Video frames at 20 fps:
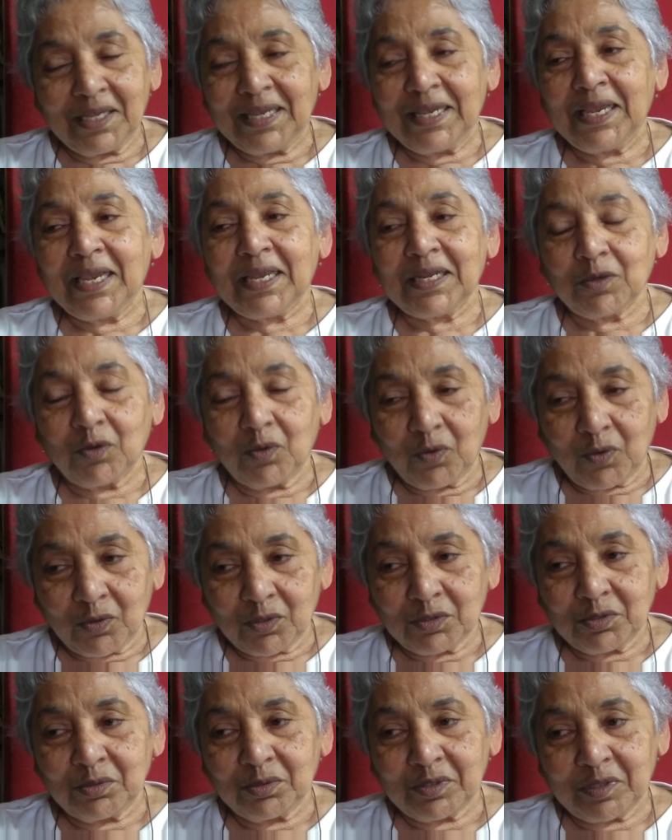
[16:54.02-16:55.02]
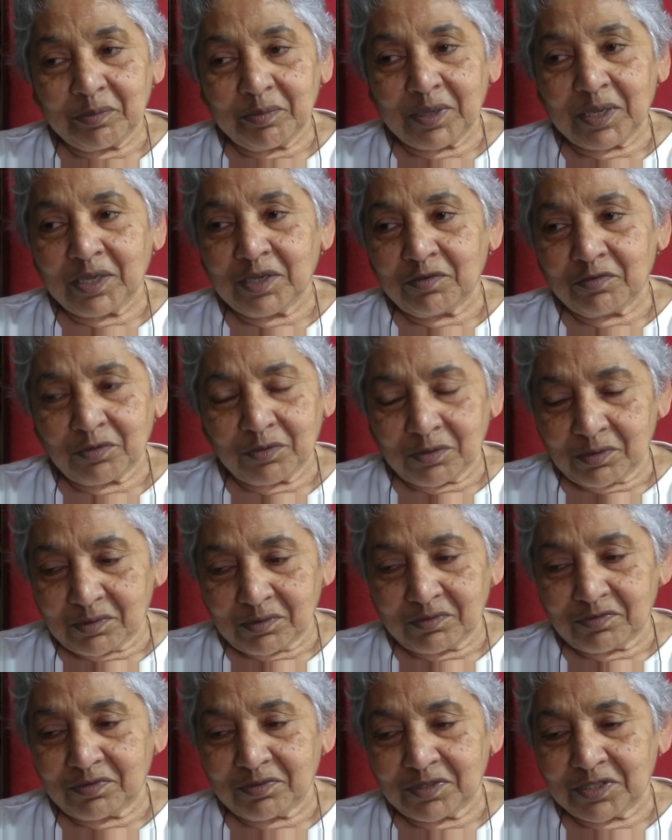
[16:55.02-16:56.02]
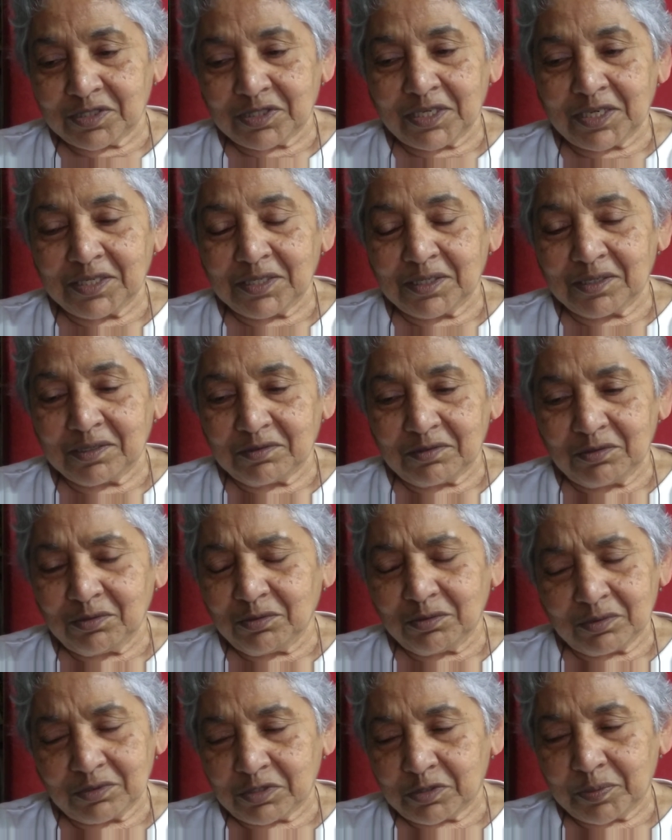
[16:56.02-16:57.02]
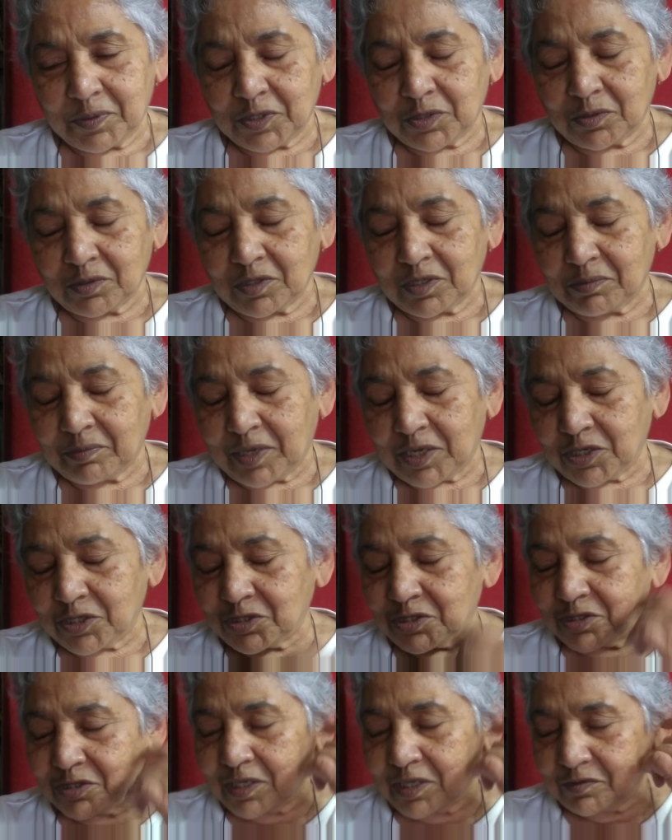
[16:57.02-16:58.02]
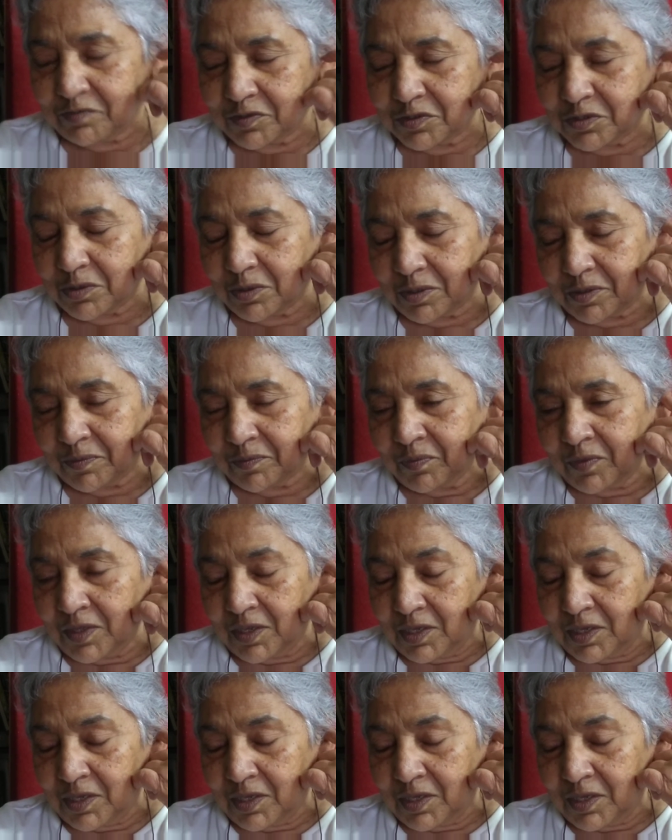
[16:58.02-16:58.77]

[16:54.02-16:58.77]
He had gone to the bank to speak to the manager, that was all.